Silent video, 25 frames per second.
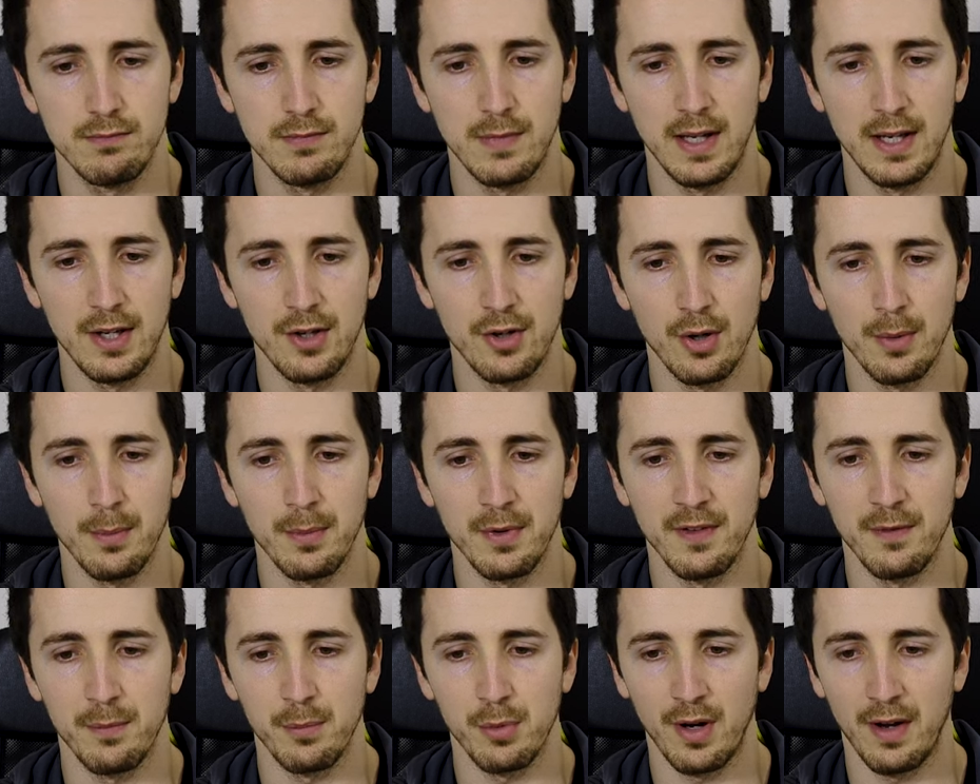in terms
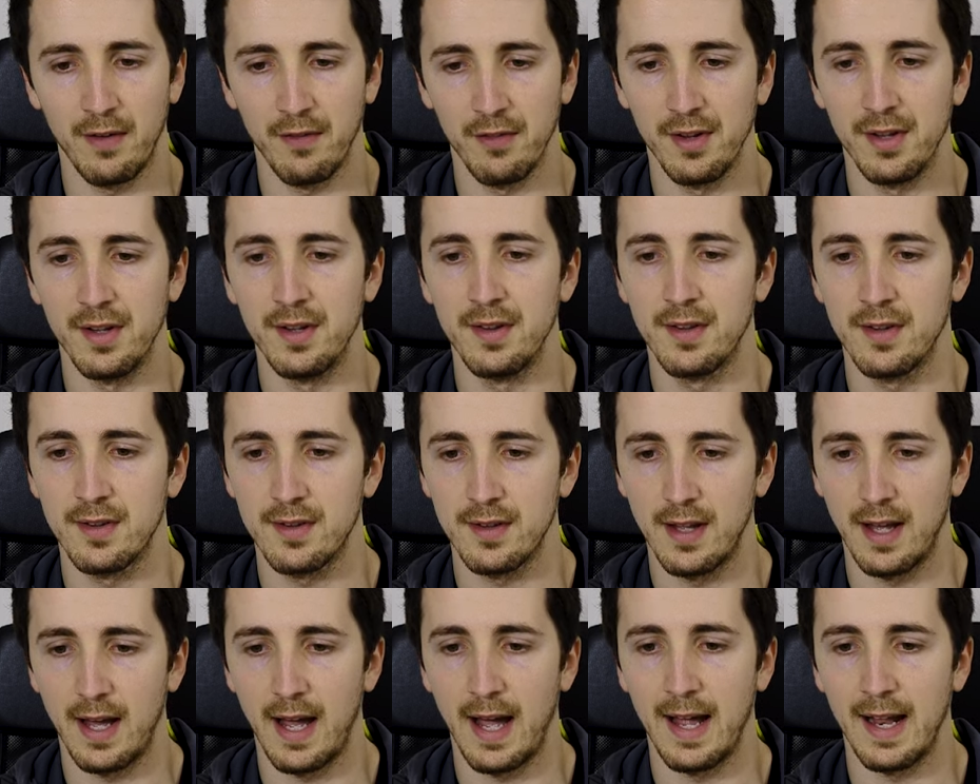of
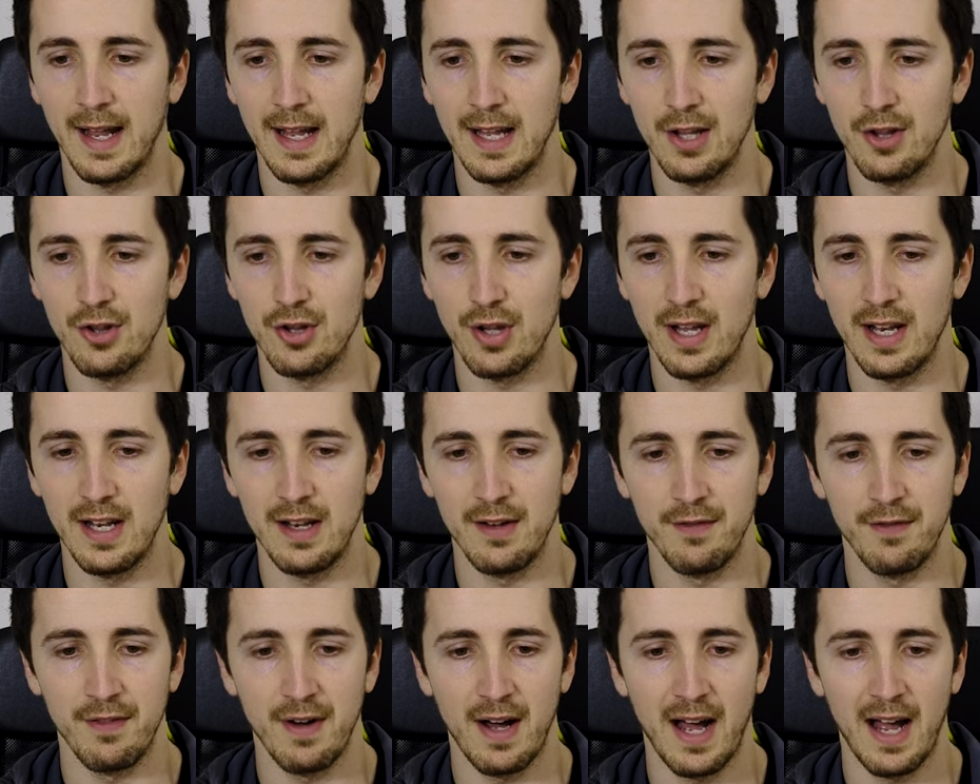prevalence at age
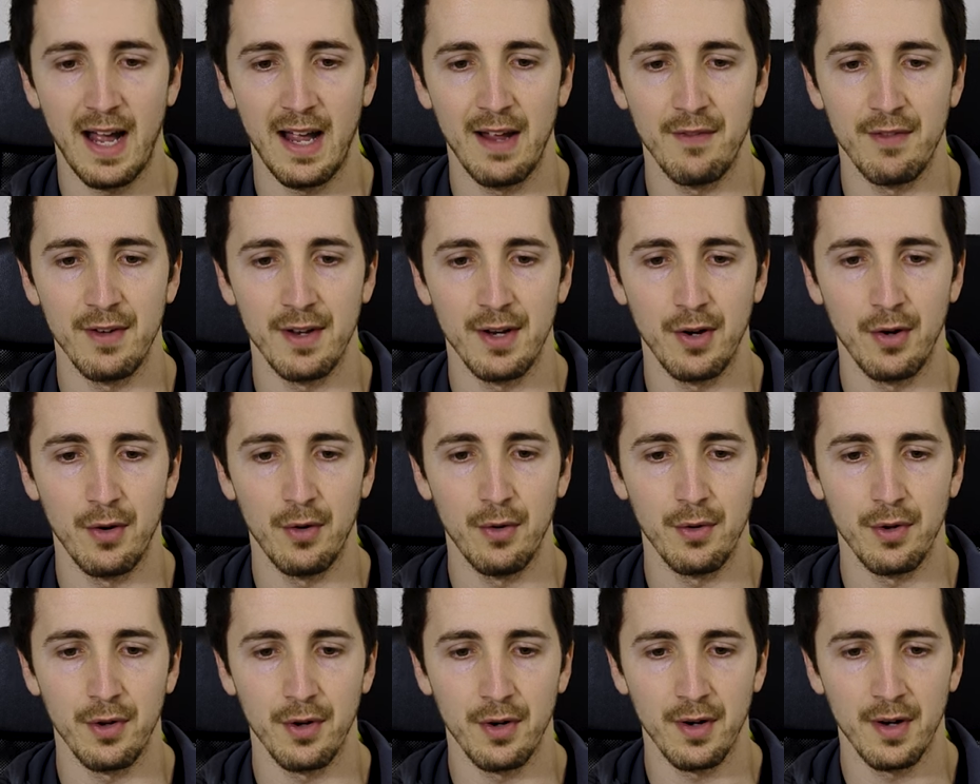85 and
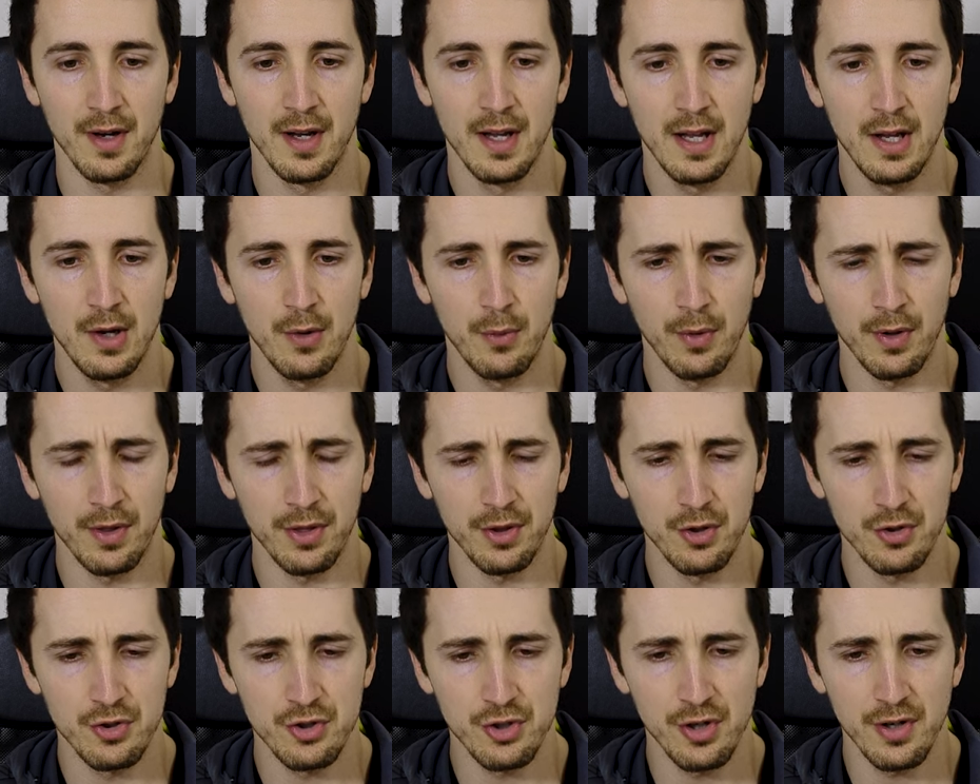older, with
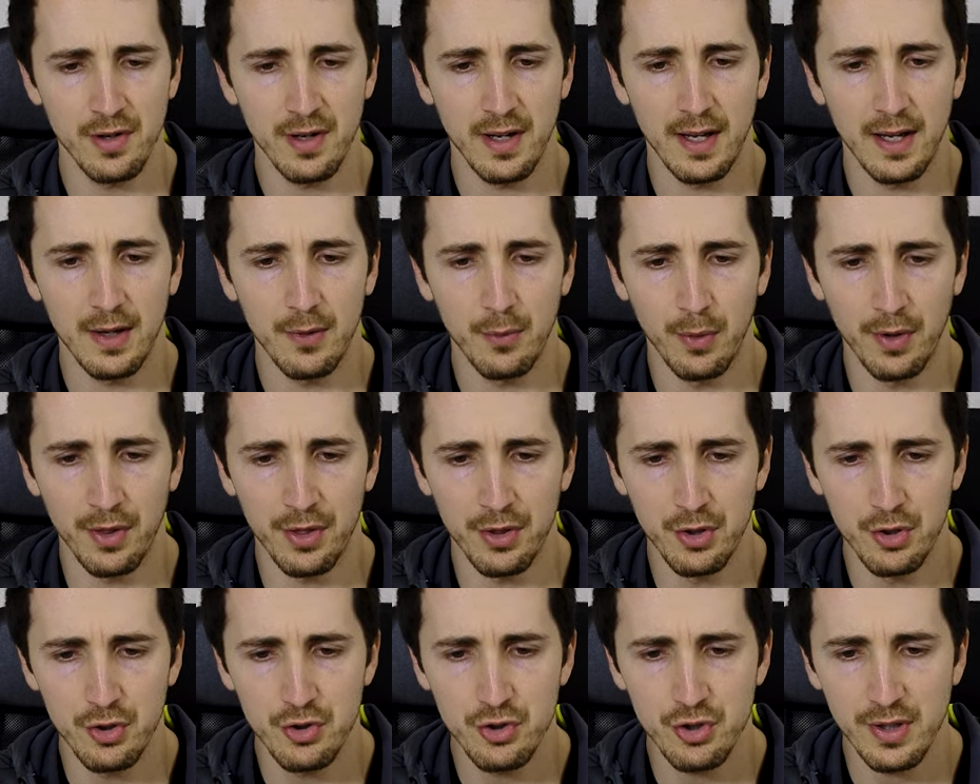
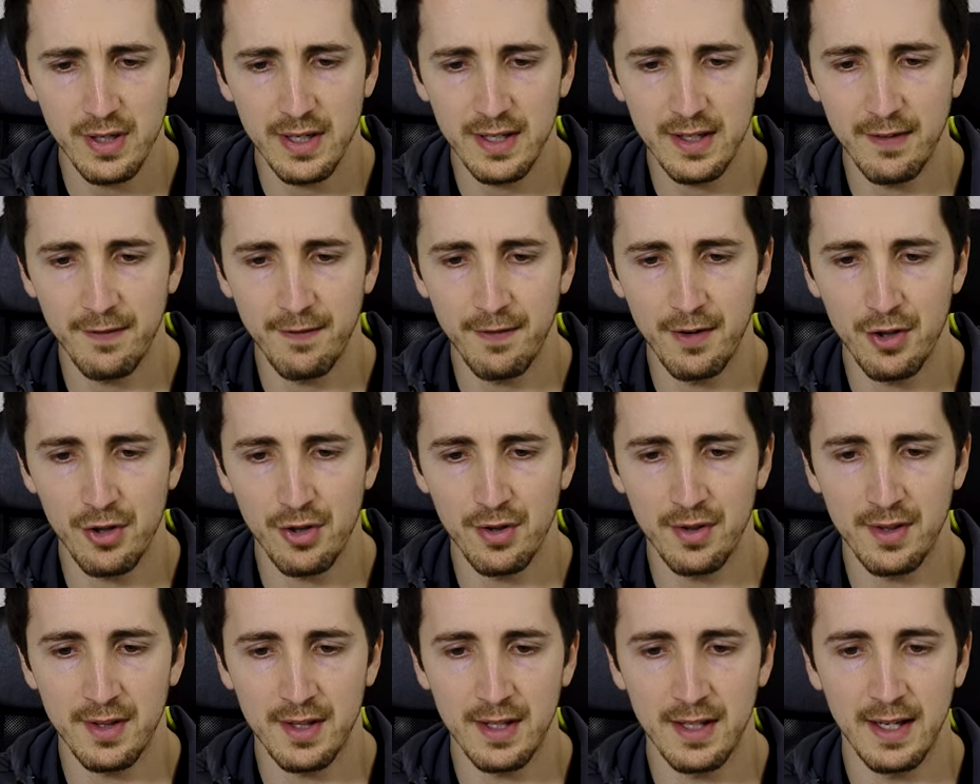nutrient
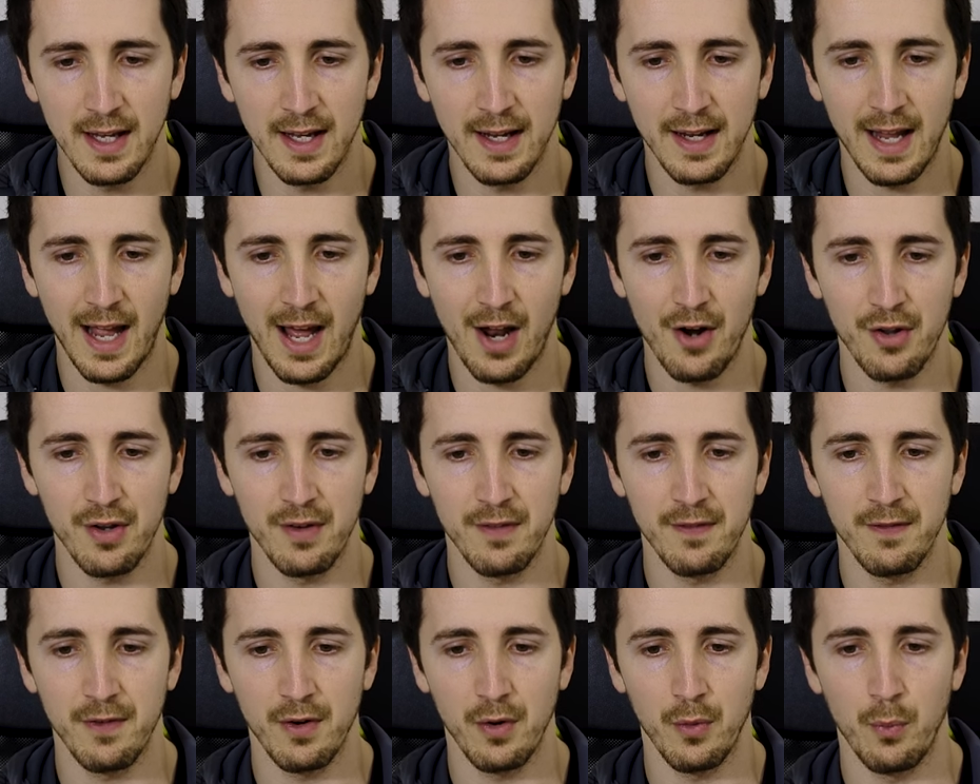deficiency
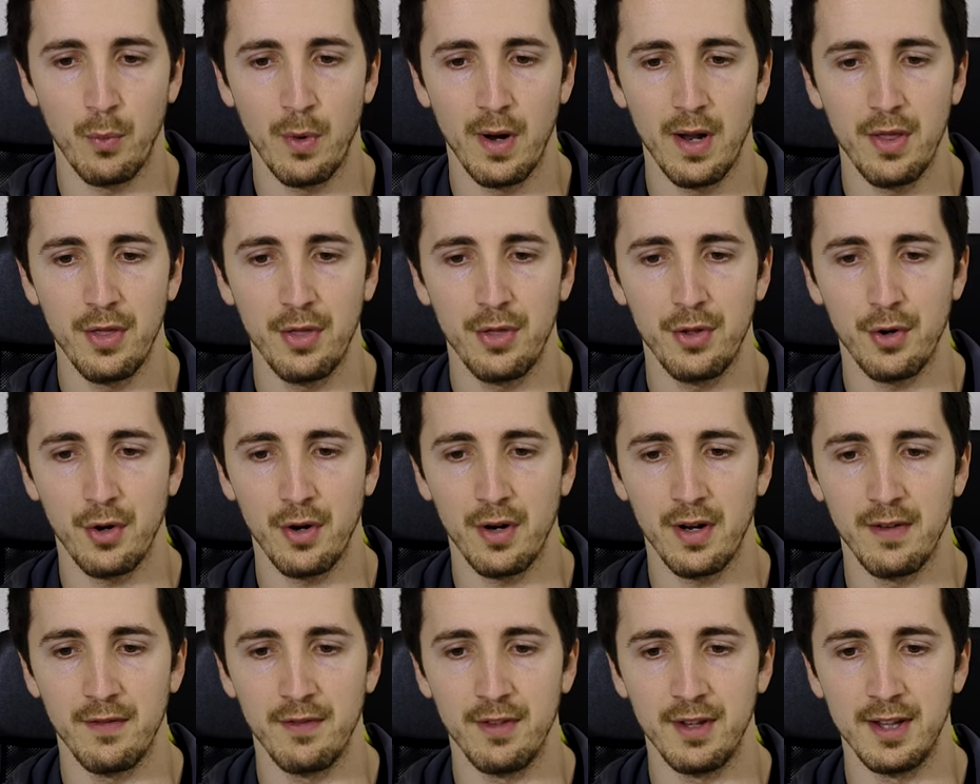accounting for
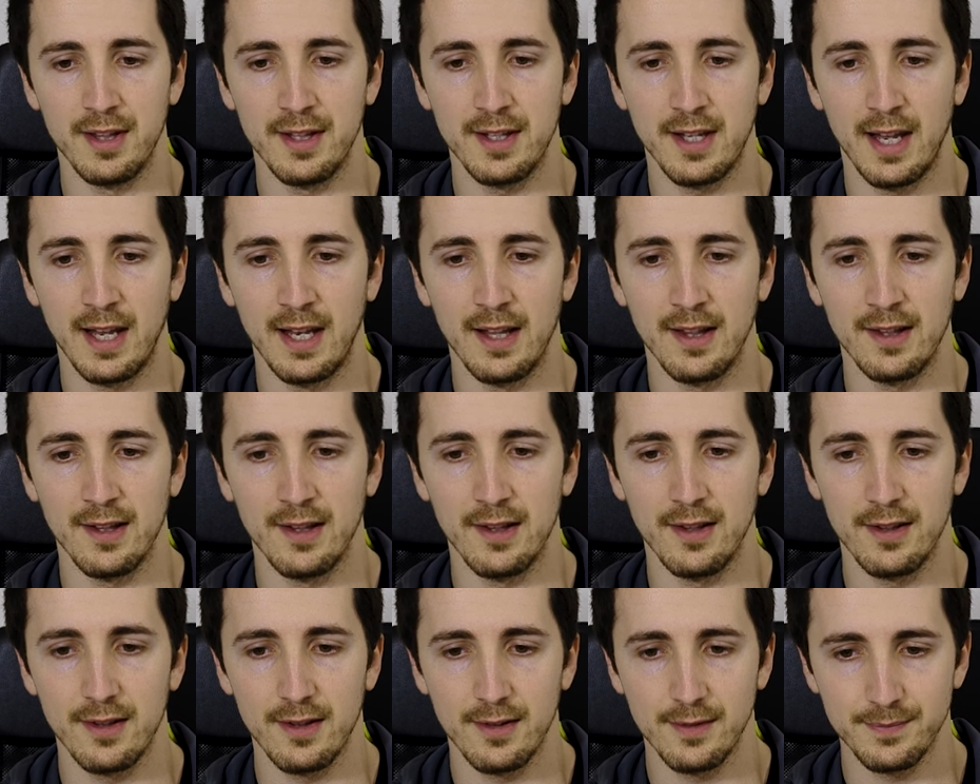1/3 of these
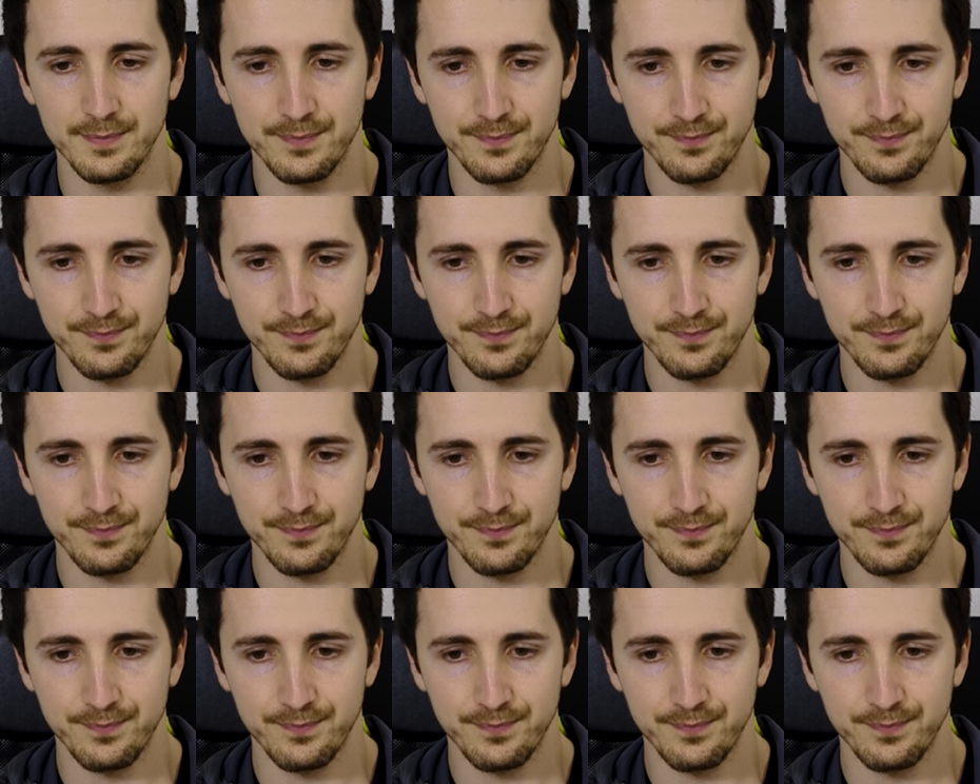cases.